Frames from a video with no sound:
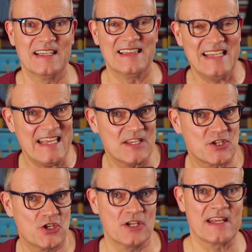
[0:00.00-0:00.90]

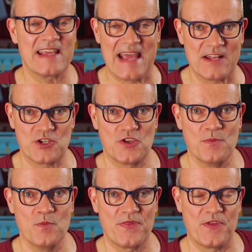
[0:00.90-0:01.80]
Leeds couldn't catch
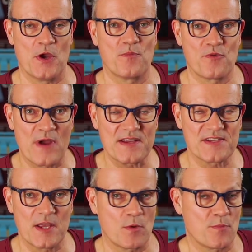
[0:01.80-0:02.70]
them with their
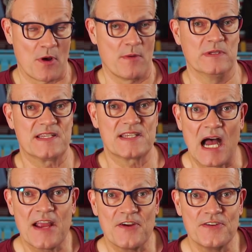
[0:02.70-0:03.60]
press. They were probably
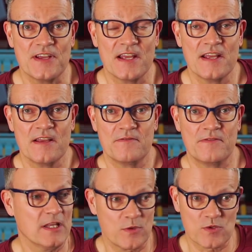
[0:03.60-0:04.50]
tired.
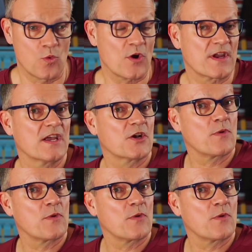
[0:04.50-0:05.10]
Villa was working it